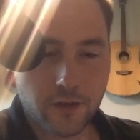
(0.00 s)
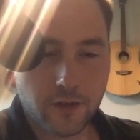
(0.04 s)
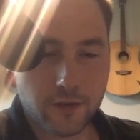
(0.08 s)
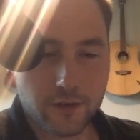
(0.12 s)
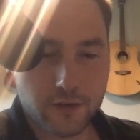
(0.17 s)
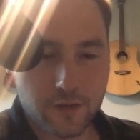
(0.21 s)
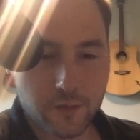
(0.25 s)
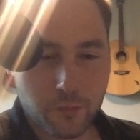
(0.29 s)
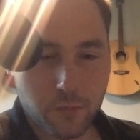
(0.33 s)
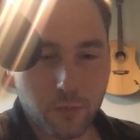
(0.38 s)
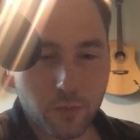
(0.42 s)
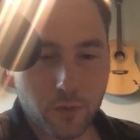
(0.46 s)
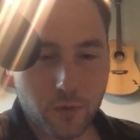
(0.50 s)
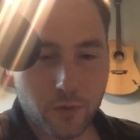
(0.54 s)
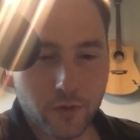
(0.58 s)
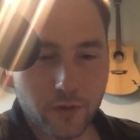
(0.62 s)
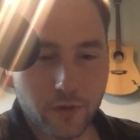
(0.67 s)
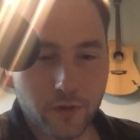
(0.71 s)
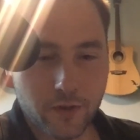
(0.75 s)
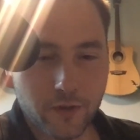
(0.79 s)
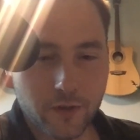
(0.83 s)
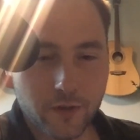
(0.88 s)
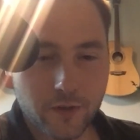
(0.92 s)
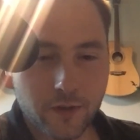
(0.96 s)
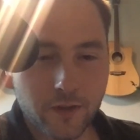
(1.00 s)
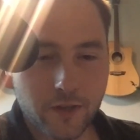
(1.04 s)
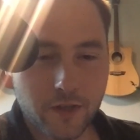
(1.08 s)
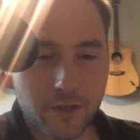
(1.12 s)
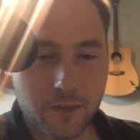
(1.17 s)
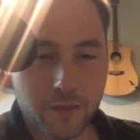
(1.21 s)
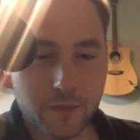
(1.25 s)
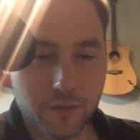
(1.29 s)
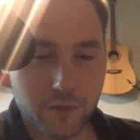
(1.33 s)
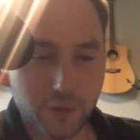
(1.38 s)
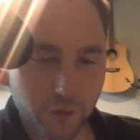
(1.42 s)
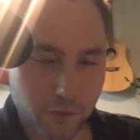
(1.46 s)
and supporter.
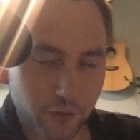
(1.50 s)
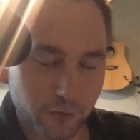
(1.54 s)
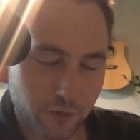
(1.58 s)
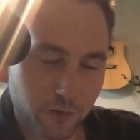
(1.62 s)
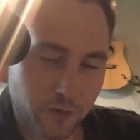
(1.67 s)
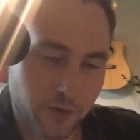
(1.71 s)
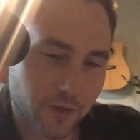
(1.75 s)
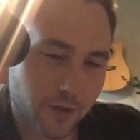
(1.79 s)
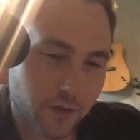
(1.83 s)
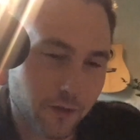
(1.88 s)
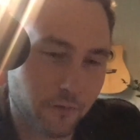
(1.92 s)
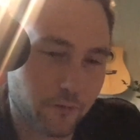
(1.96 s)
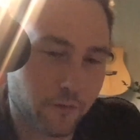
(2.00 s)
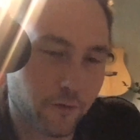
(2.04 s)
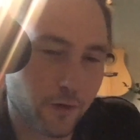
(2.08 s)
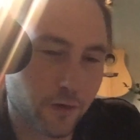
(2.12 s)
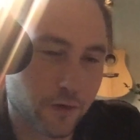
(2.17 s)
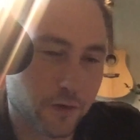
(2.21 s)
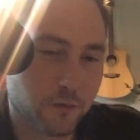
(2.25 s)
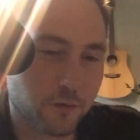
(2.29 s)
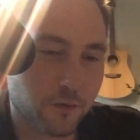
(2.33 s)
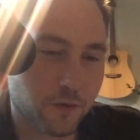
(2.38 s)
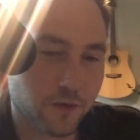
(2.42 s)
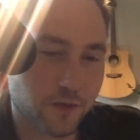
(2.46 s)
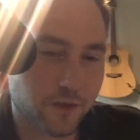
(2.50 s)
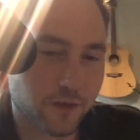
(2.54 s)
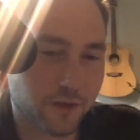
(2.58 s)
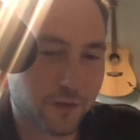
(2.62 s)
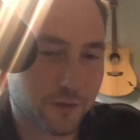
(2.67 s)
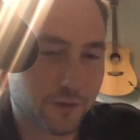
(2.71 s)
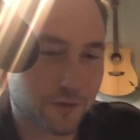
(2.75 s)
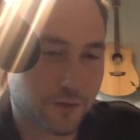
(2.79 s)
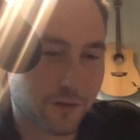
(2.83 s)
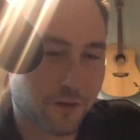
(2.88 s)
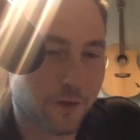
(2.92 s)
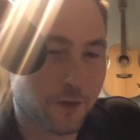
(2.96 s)
He's usually the first one to
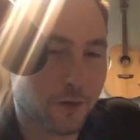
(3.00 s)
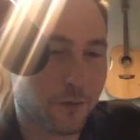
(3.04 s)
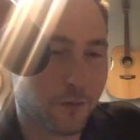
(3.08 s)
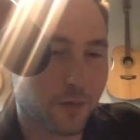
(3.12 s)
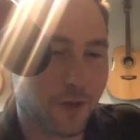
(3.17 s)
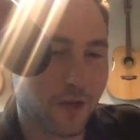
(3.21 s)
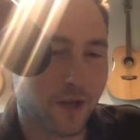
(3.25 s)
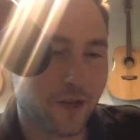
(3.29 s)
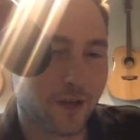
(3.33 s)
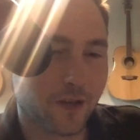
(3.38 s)
use the coupon